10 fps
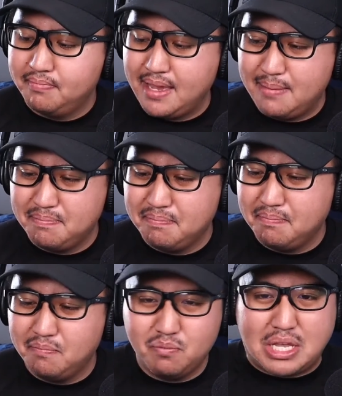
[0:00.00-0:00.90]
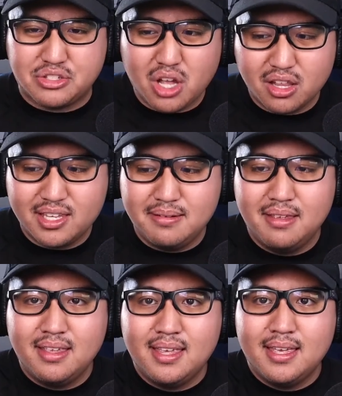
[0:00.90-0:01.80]
a solid
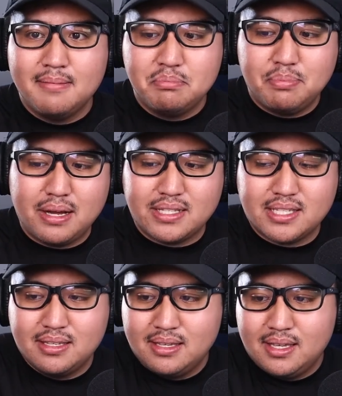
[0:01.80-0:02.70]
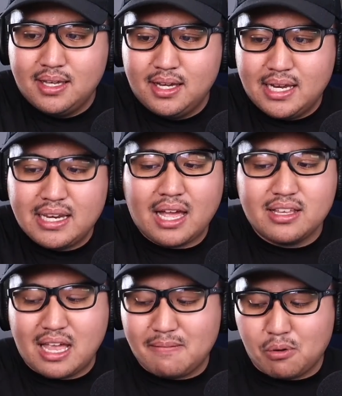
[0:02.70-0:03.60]
but a not
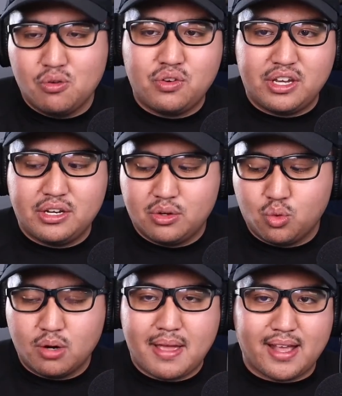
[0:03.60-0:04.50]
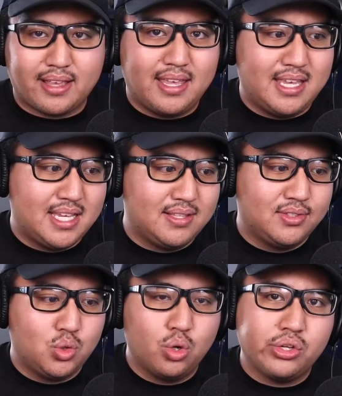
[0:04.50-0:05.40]
yet proven quarterback in
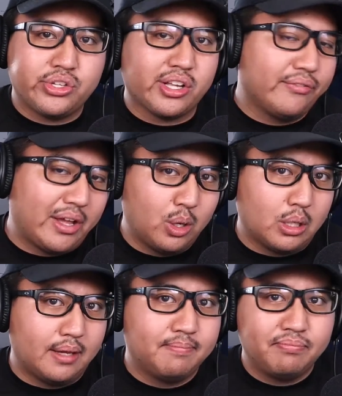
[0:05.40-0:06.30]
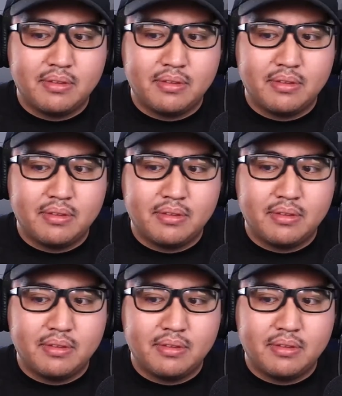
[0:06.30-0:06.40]
Tua Tagovailoa?